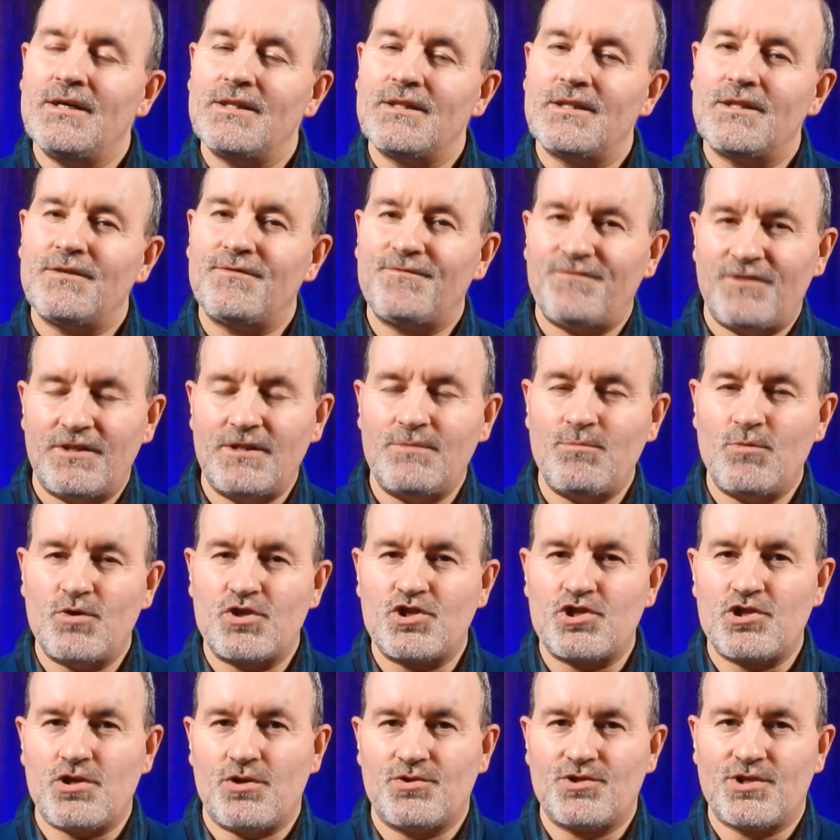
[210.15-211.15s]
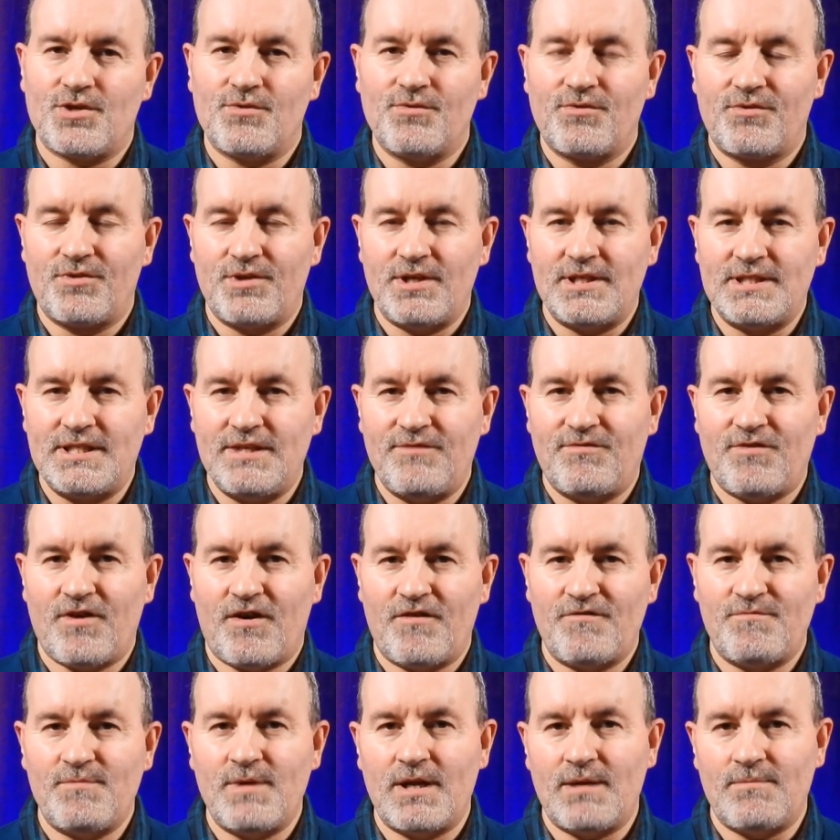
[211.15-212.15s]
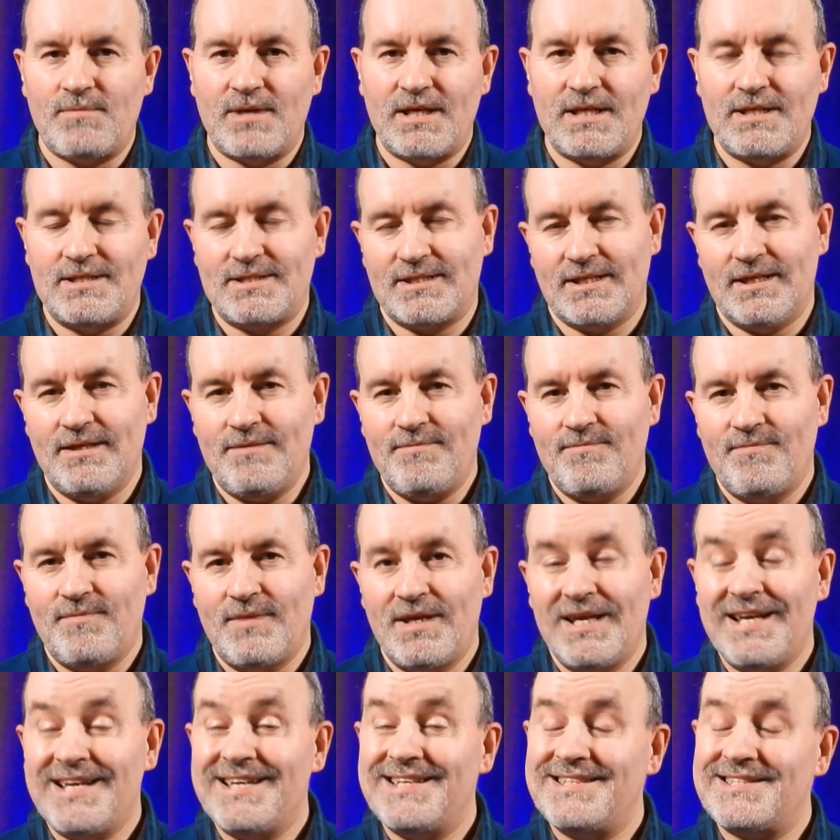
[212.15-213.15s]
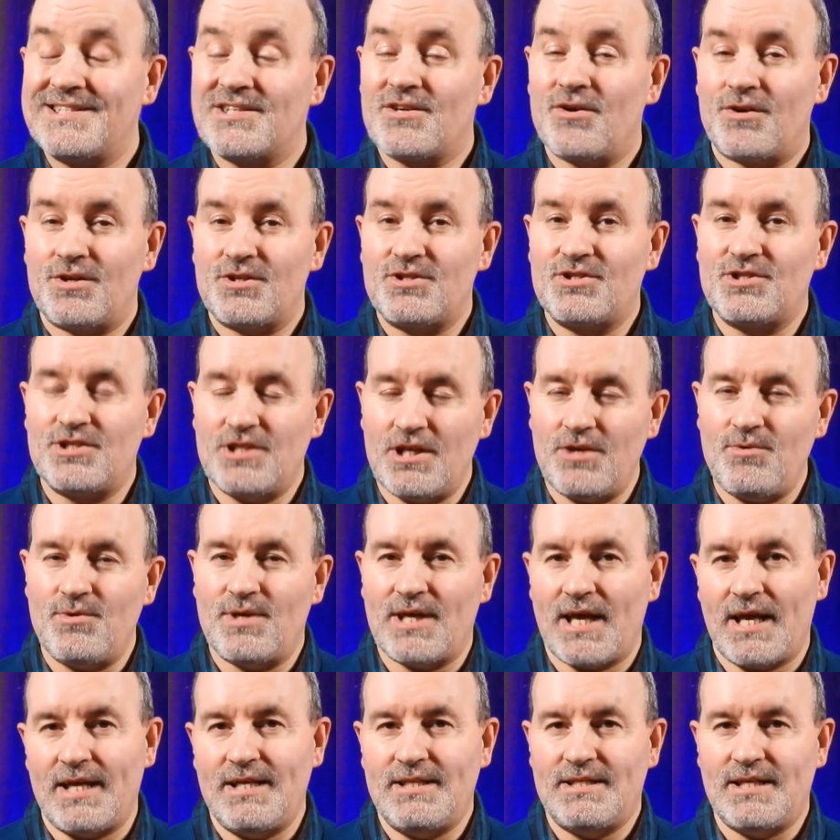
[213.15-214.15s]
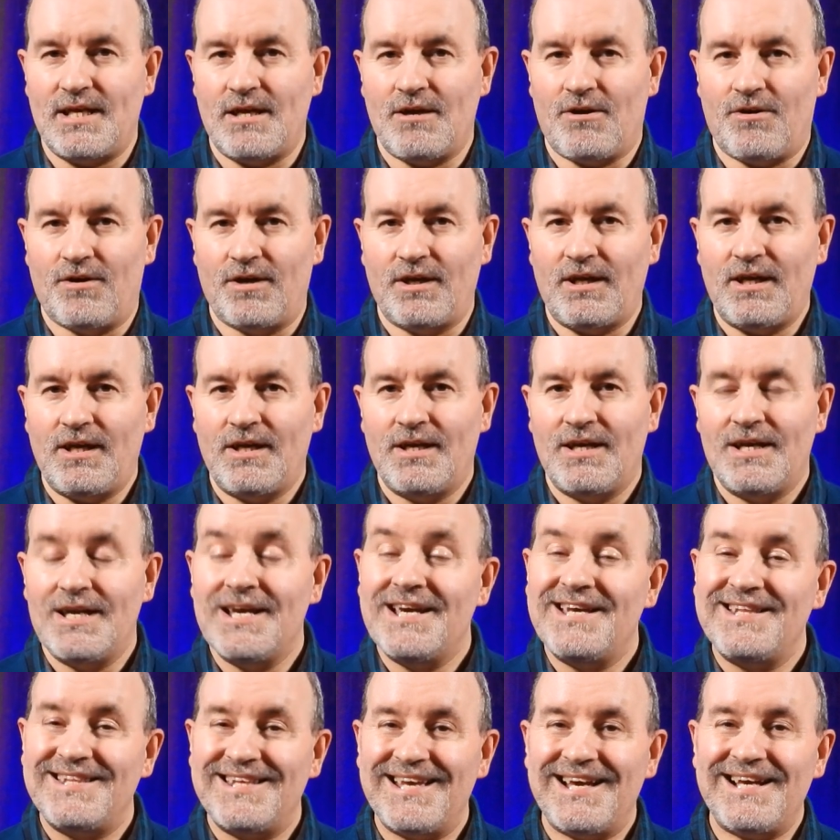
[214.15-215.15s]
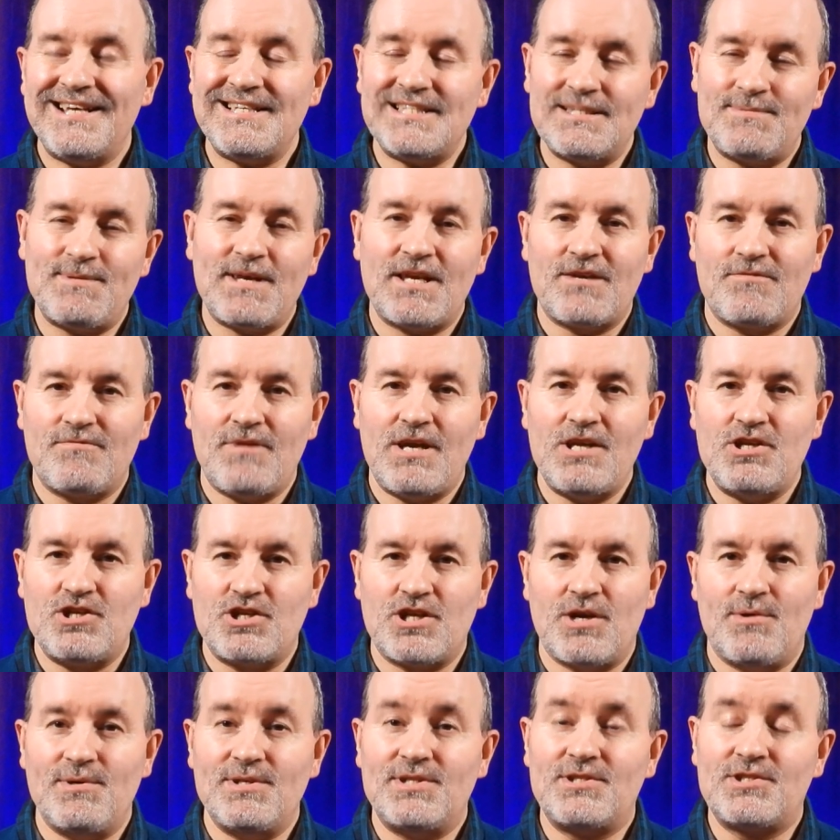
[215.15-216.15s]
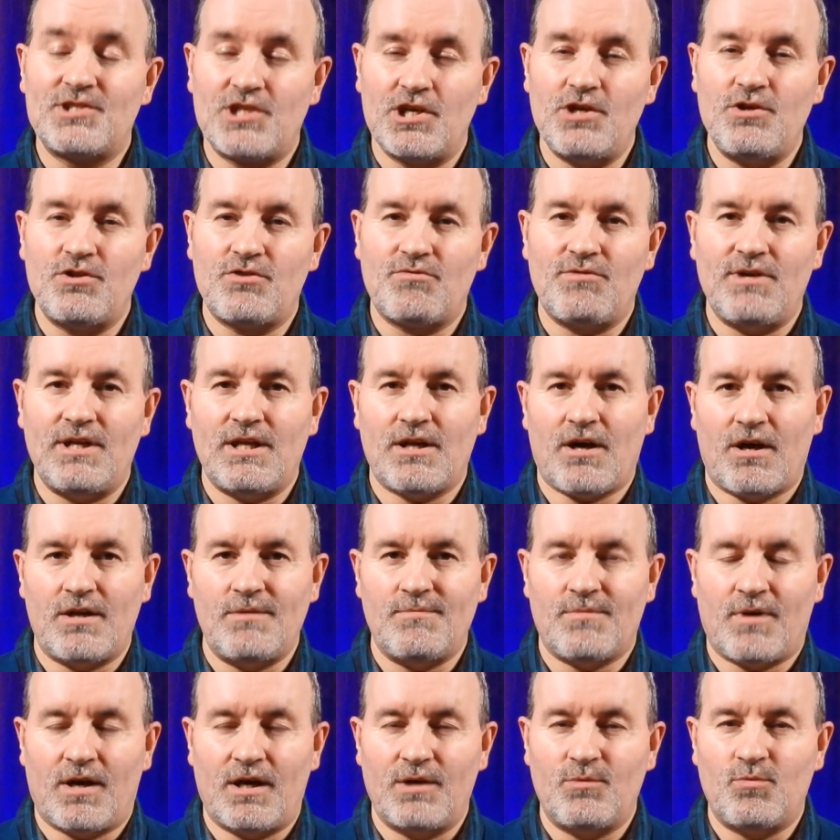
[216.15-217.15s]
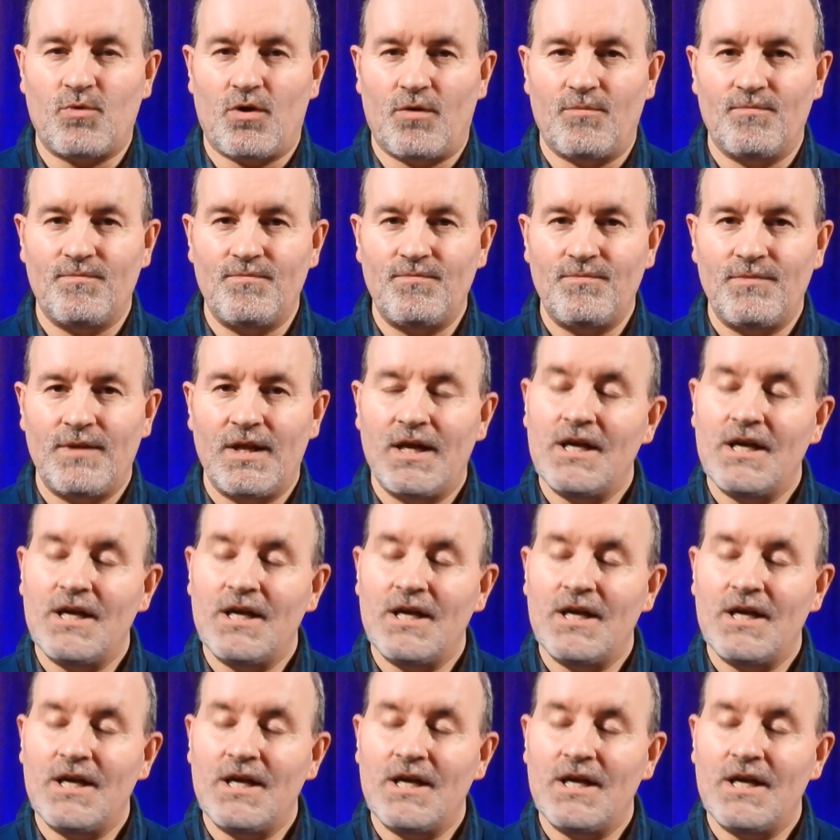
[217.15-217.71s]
The film was shot on 35mm, it's got a 2K DI, the aspect ratio is 239:1,